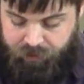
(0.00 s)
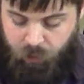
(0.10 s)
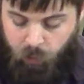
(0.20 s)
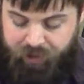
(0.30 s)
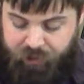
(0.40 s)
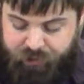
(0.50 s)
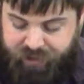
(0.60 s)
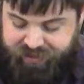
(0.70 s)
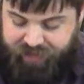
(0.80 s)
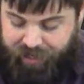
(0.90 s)
Will you
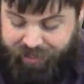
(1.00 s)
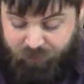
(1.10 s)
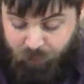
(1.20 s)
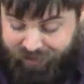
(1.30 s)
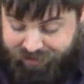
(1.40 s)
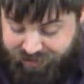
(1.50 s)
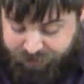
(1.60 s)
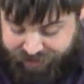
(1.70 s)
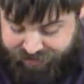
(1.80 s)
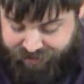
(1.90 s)
trust God even when it doesn't
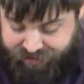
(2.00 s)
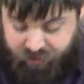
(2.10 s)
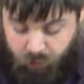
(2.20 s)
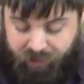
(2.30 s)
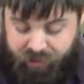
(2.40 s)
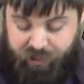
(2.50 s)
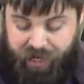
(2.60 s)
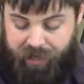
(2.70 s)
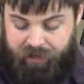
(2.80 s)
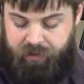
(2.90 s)
make sense or will you
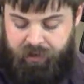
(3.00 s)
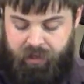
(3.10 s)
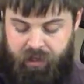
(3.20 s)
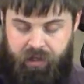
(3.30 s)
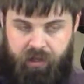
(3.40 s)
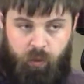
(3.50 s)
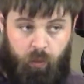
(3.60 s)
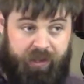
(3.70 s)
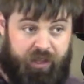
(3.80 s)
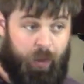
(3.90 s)
not?
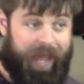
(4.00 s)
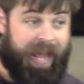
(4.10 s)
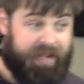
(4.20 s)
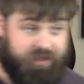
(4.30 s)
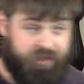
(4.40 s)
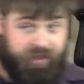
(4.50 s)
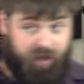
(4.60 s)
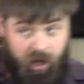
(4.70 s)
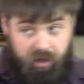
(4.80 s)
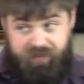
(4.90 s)
Will you answer the
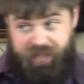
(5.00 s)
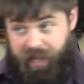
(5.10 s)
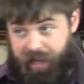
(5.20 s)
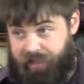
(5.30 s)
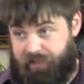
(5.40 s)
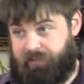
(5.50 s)
call of God